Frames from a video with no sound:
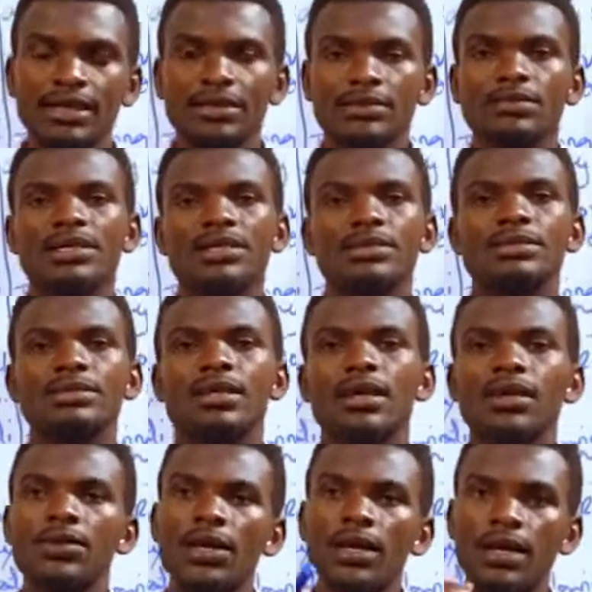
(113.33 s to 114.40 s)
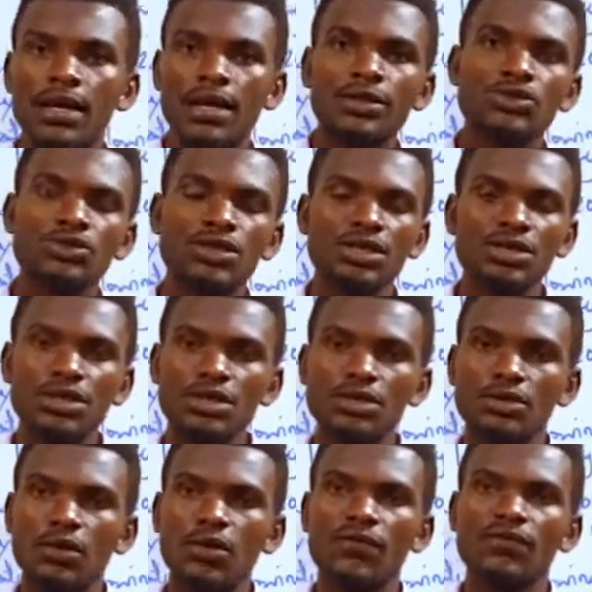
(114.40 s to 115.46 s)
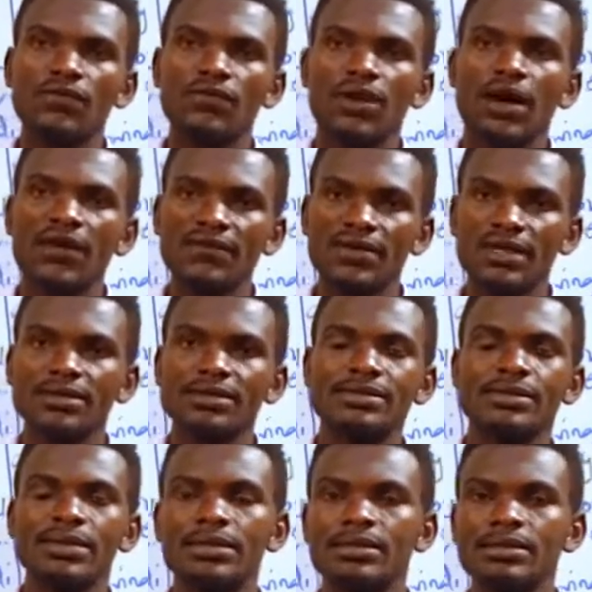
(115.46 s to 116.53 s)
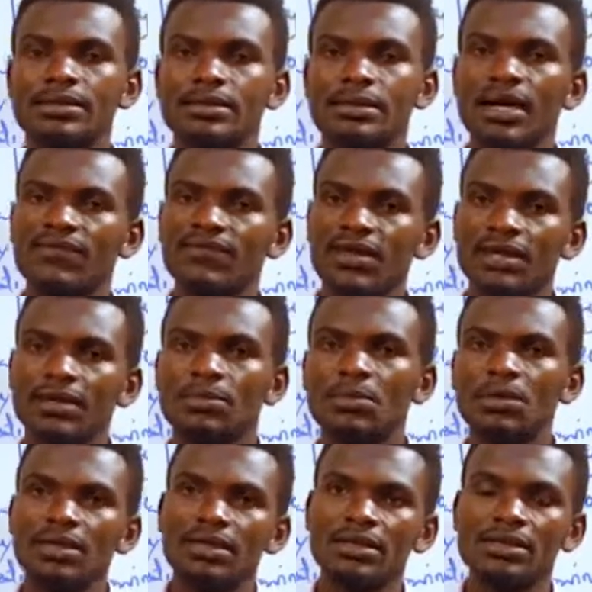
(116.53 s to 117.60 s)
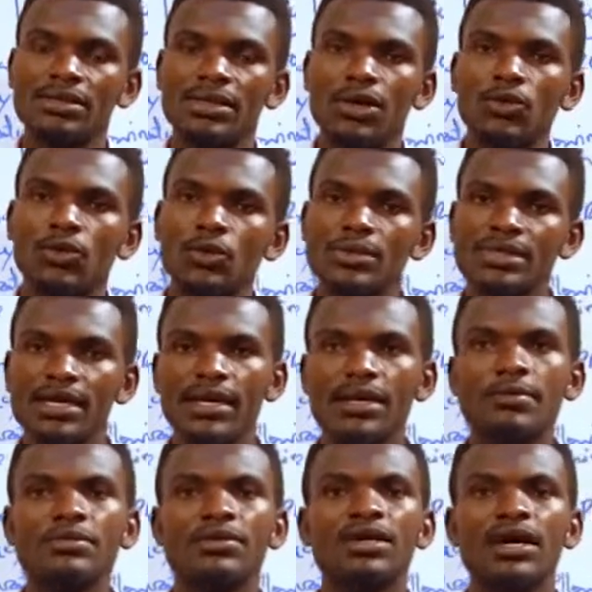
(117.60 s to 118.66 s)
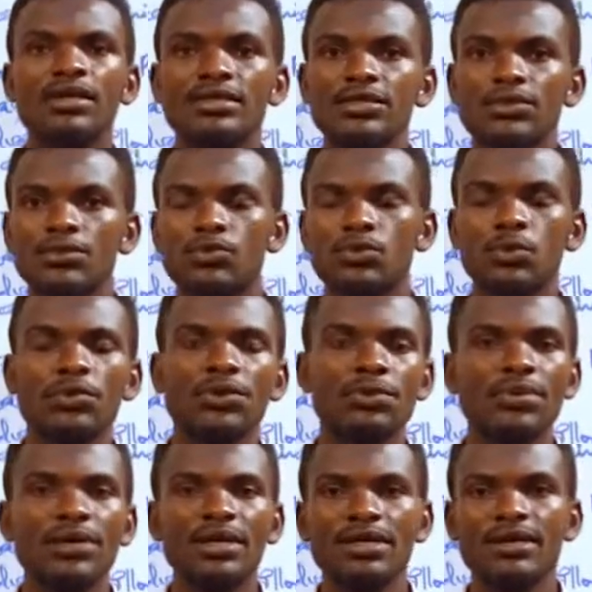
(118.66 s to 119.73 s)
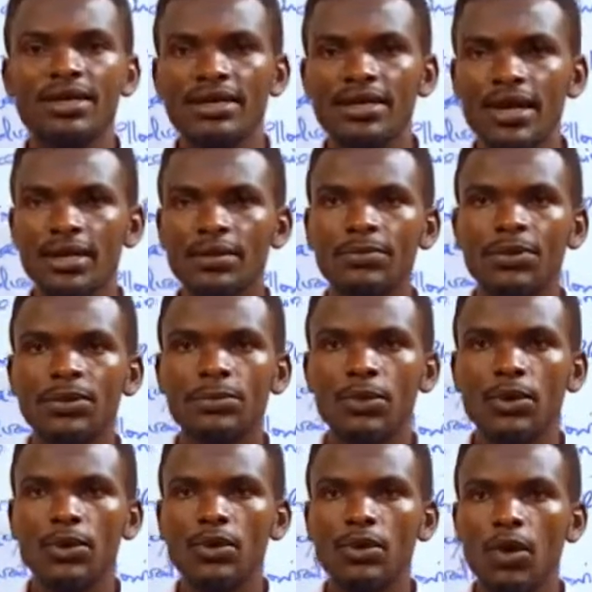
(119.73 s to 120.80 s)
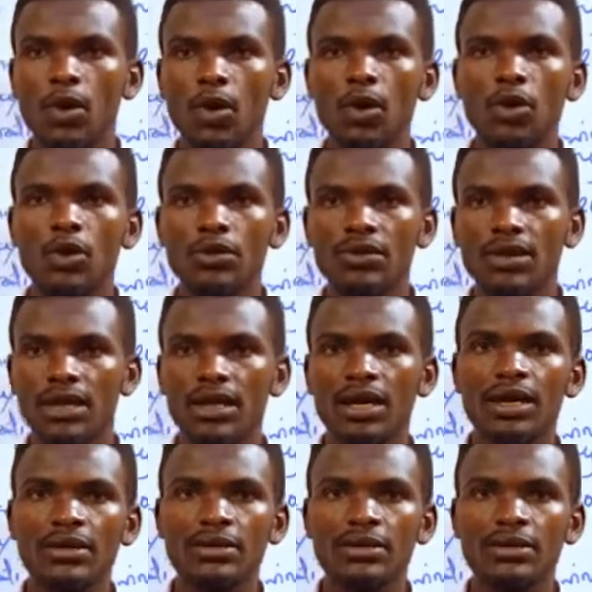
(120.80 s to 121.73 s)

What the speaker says: It means the education of African states after independence was aimed at to prepare the young people or the